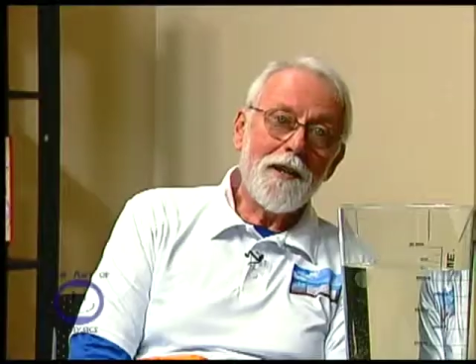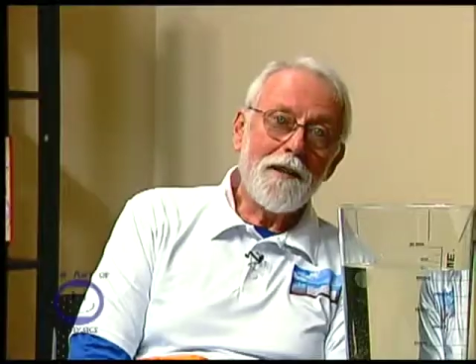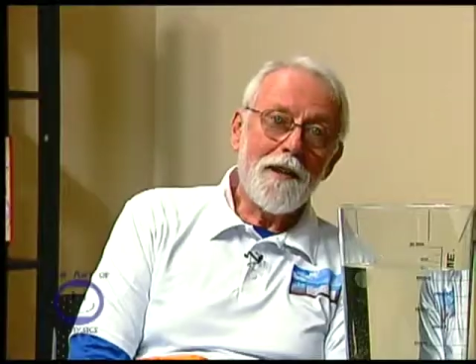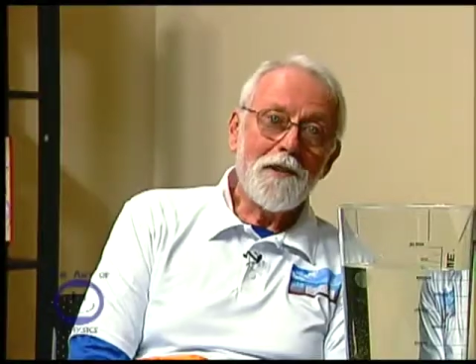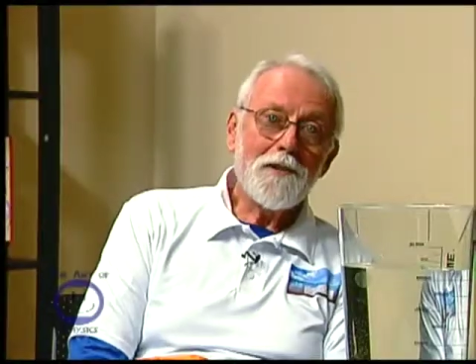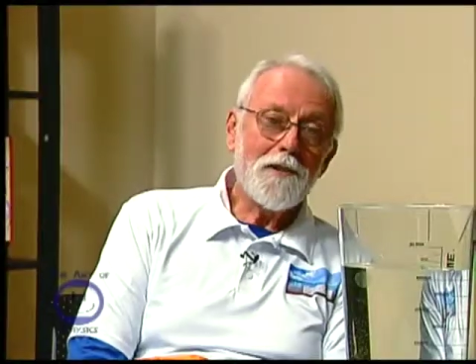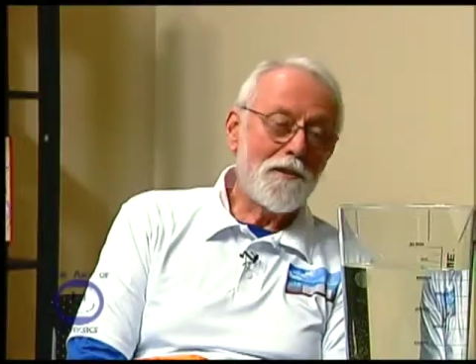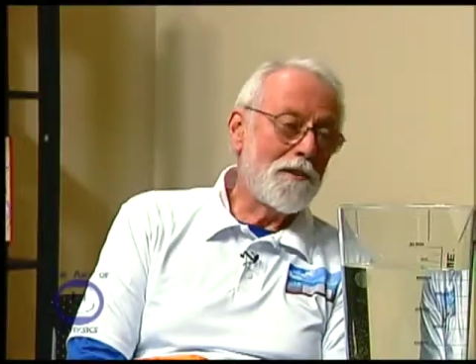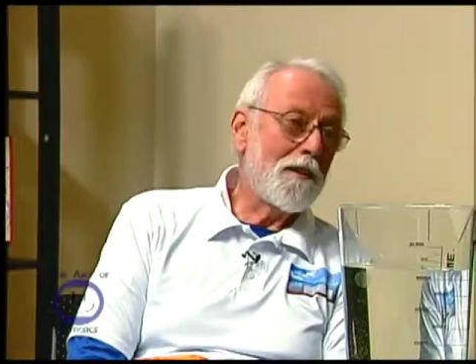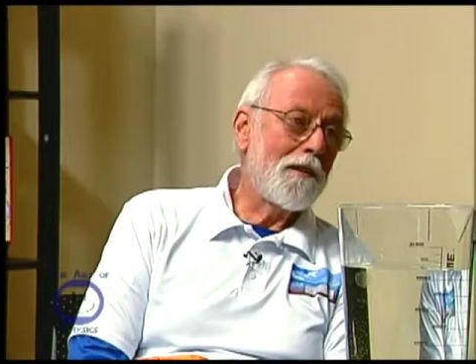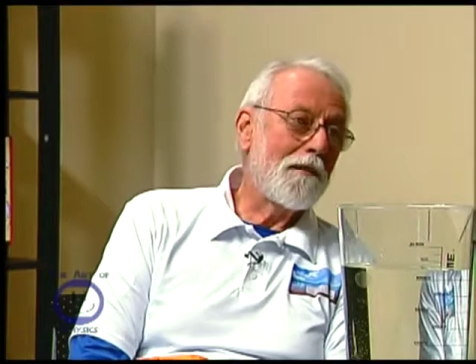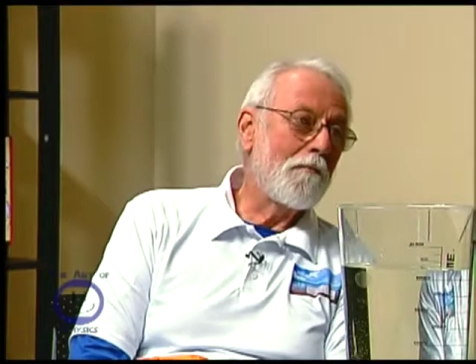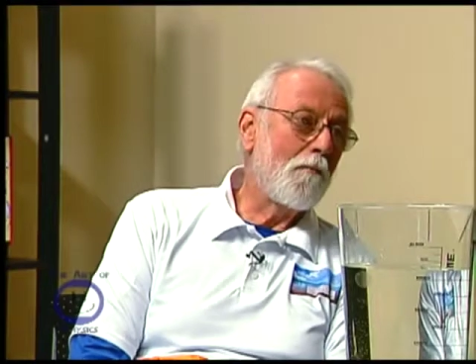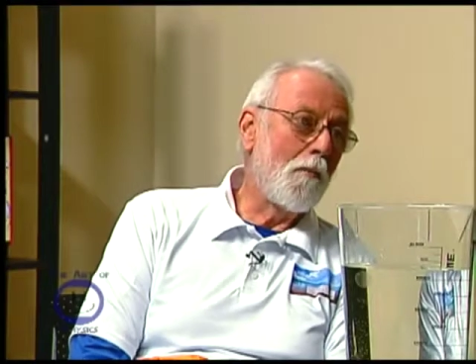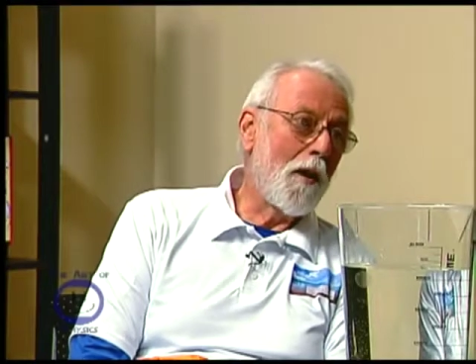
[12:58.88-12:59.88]
nice
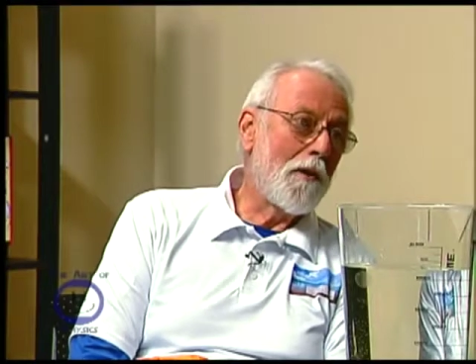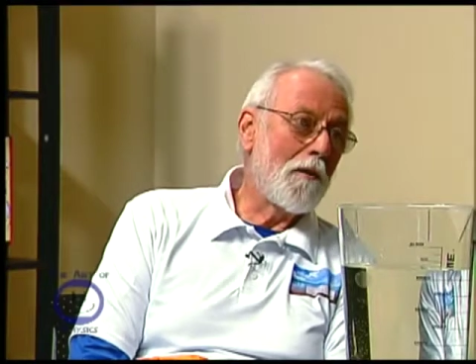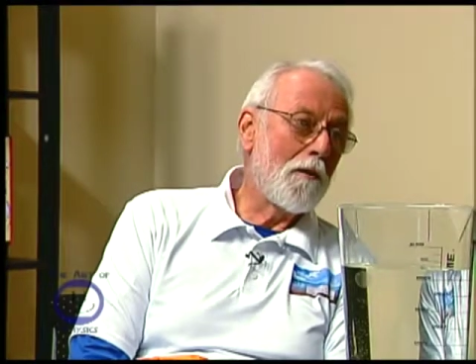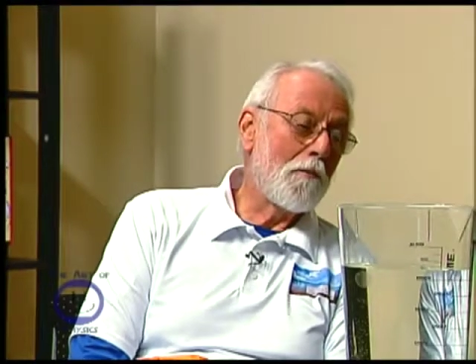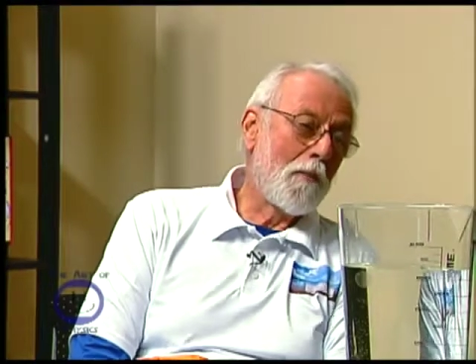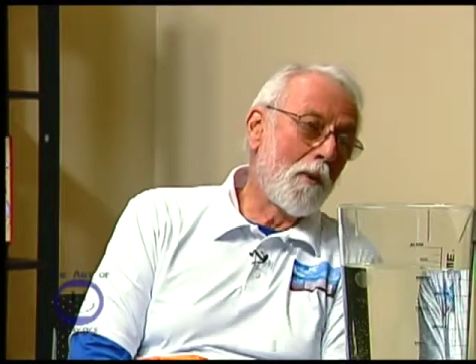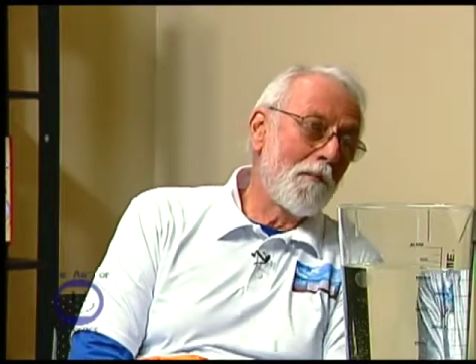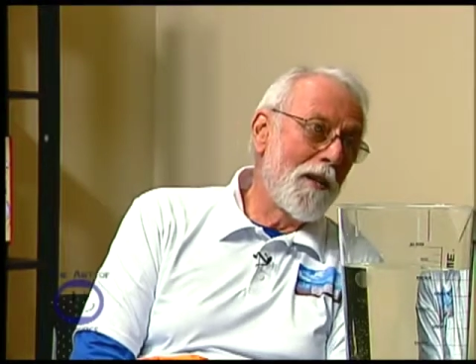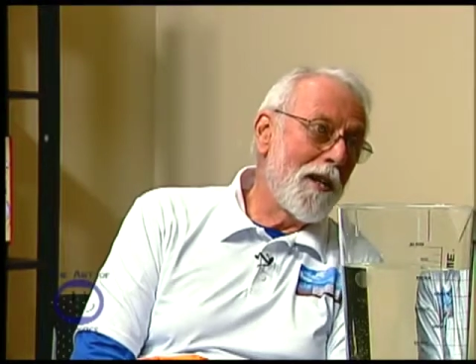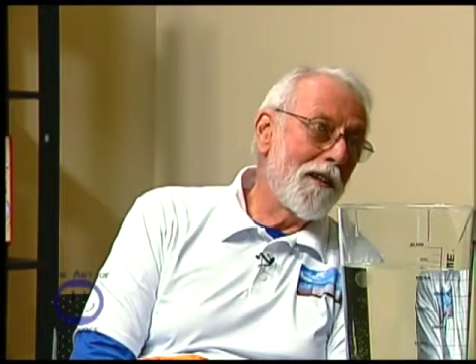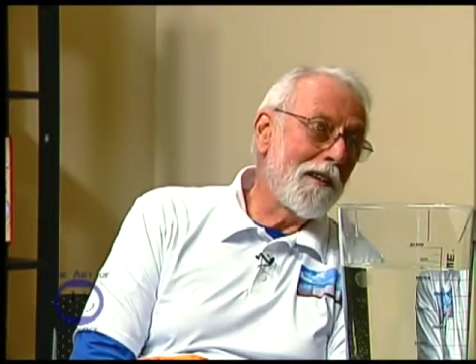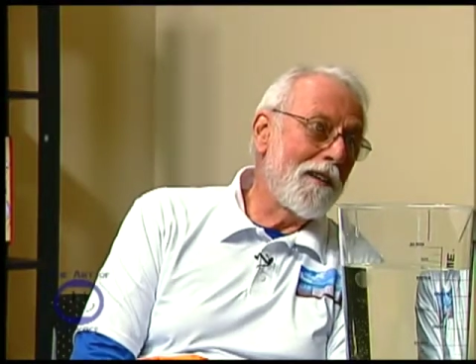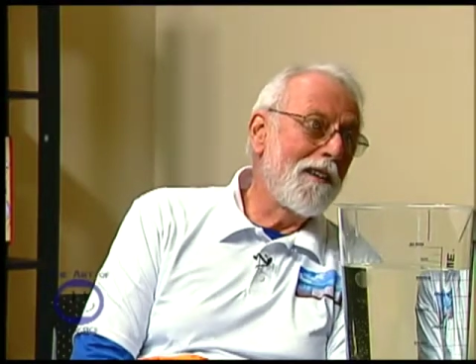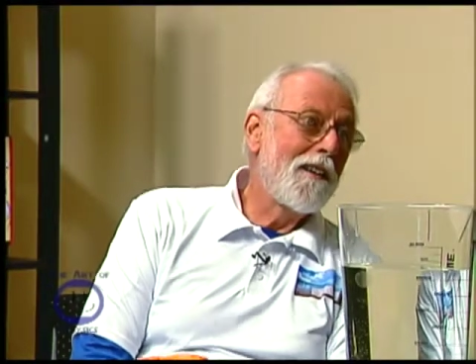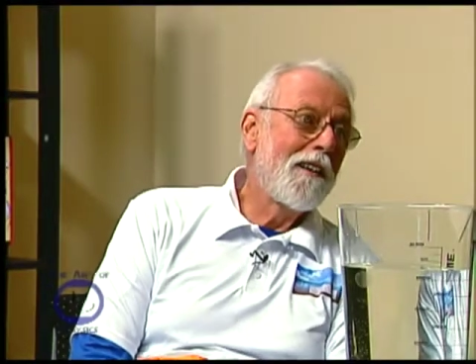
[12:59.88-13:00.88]
uh, weather
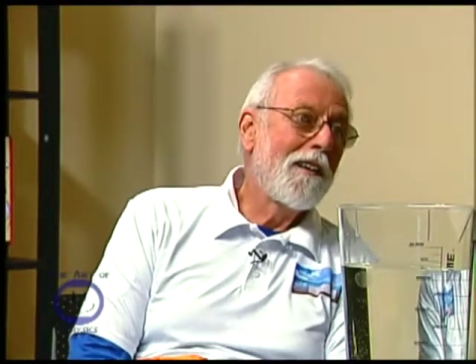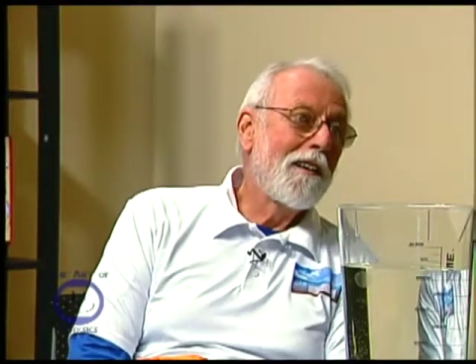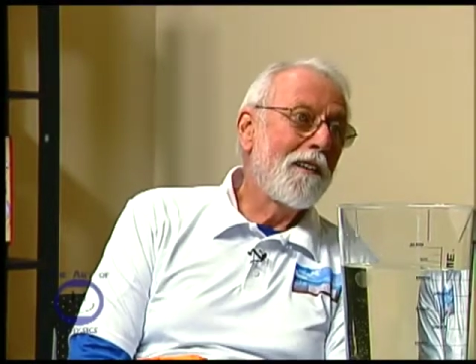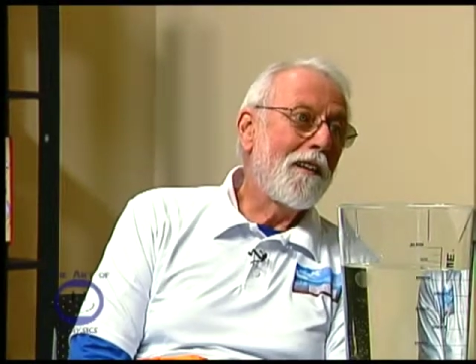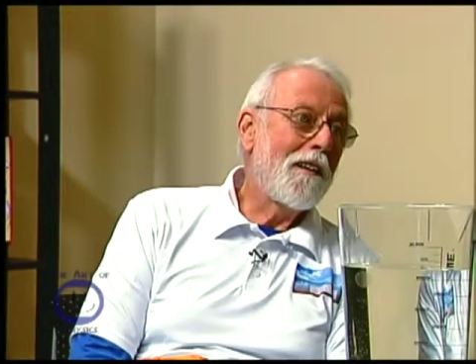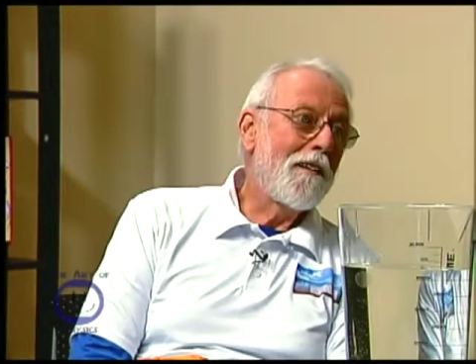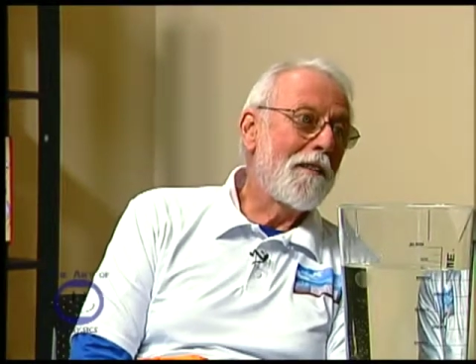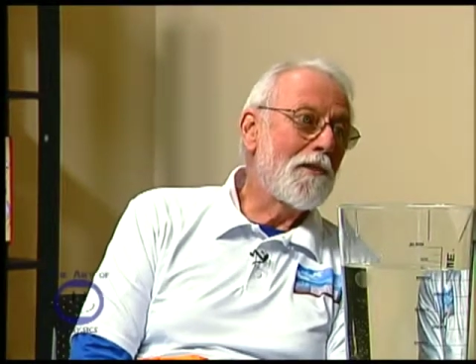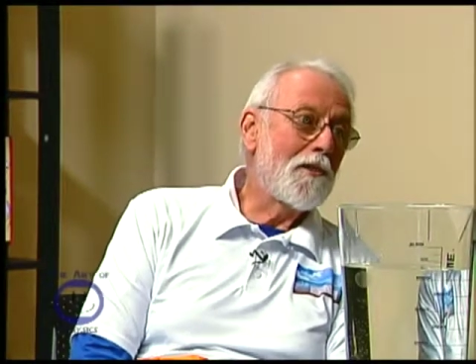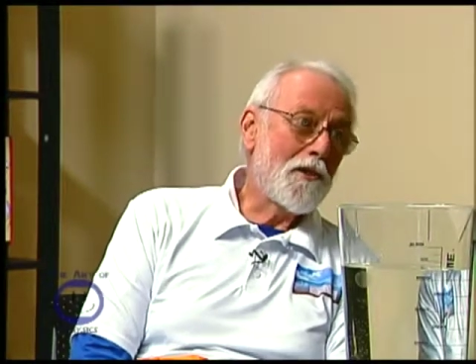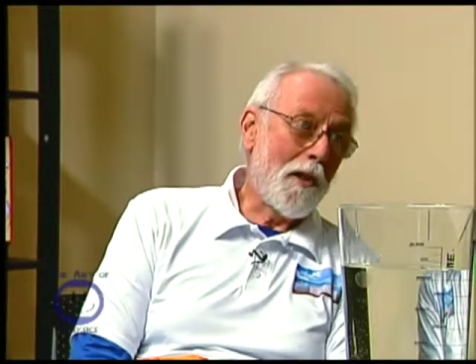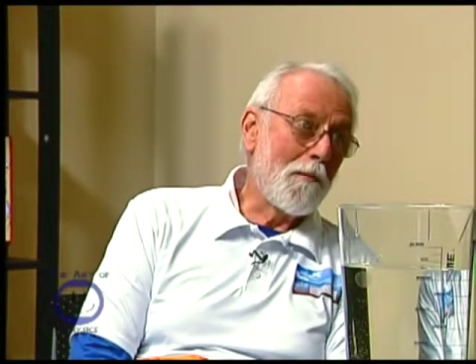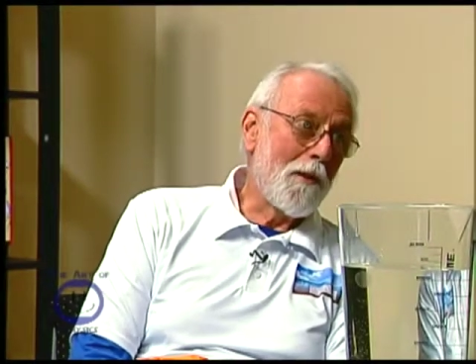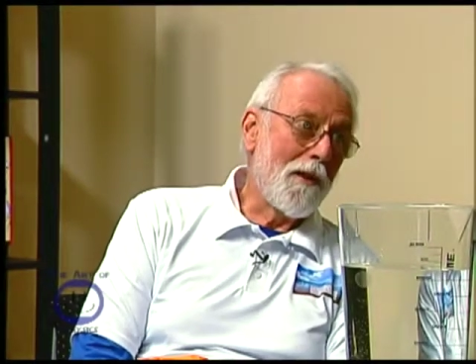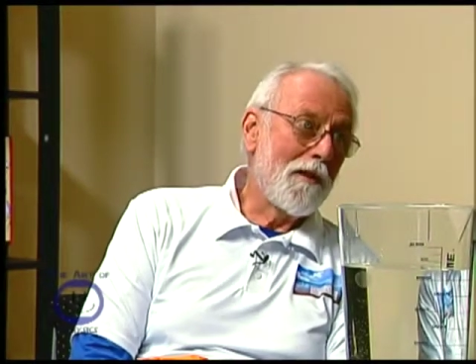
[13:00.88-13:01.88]
permitting uh, this For
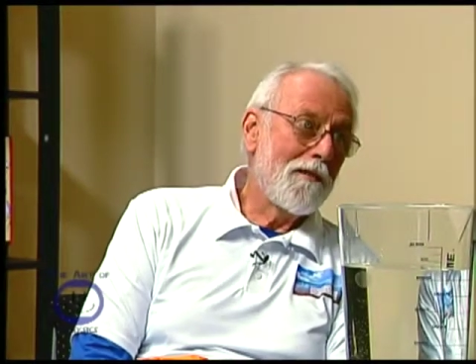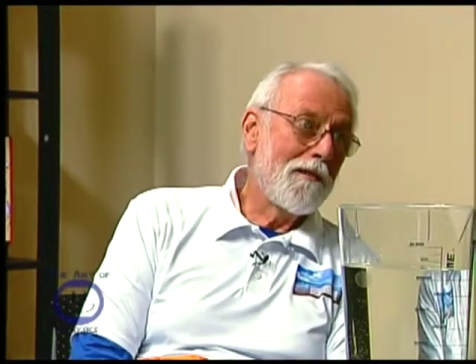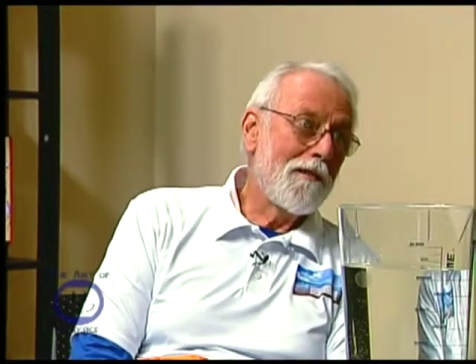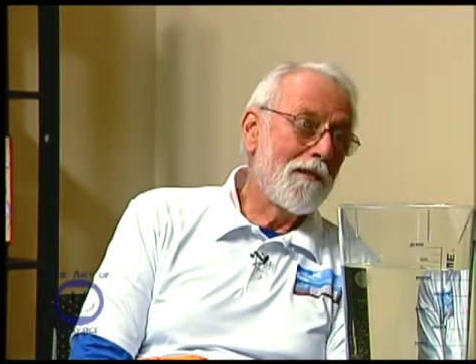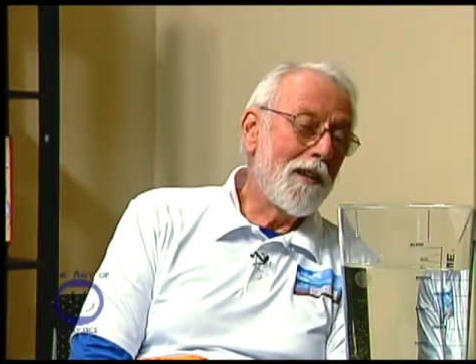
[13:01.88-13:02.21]
summer. Quite a while.